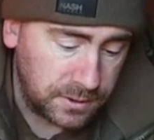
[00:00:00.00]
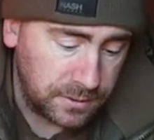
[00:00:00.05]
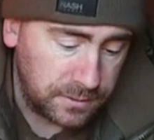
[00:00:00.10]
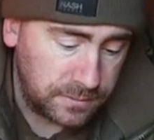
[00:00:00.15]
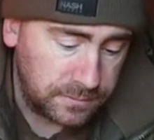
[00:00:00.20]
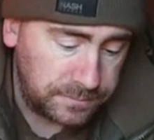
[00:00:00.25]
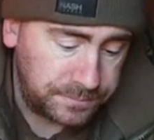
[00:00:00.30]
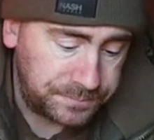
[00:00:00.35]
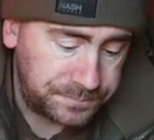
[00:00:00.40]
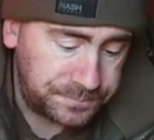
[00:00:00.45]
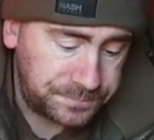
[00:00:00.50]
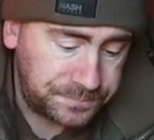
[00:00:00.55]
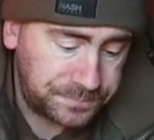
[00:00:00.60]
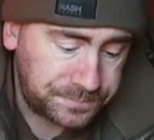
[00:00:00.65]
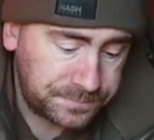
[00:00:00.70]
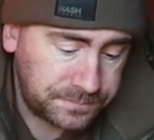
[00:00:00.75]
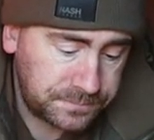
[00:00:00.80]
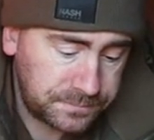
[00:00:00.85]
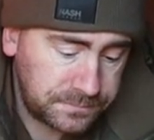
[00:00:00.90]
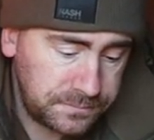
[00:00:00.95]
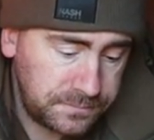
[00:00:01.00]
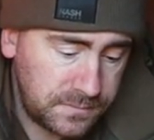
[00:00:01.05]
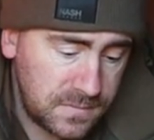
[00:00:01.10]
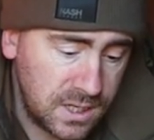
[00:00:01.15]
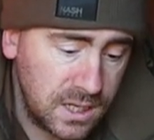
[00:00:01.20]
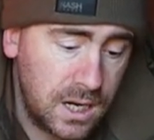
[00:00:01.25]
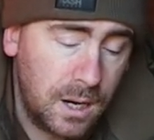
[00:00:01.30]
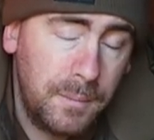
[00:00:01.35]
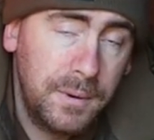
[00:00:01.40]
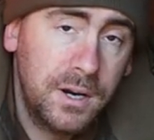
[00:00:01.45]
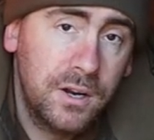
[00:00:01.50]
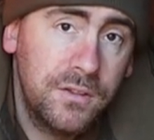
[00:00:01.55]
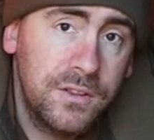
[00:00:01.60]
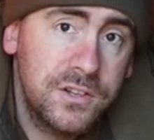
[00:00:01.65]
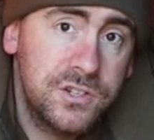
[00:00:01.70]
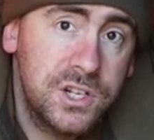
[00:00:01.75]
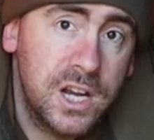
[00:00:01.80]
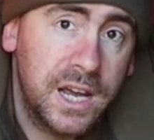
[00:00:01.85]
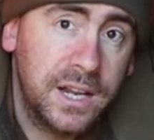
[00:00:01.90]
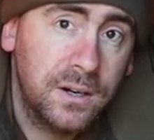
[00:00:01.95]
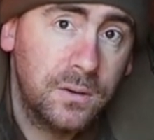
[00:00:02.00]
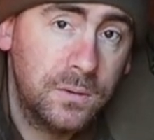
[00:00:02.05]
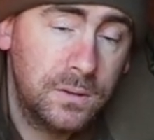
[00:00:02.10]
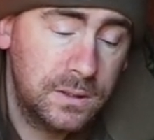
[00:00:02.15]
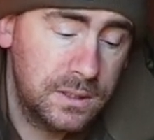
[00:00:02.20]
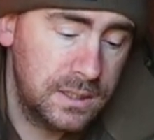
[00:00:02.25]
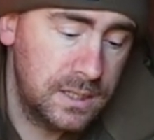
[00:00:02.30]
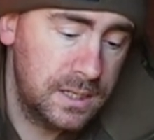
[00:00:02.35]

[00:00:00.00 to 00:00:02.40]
on the channel.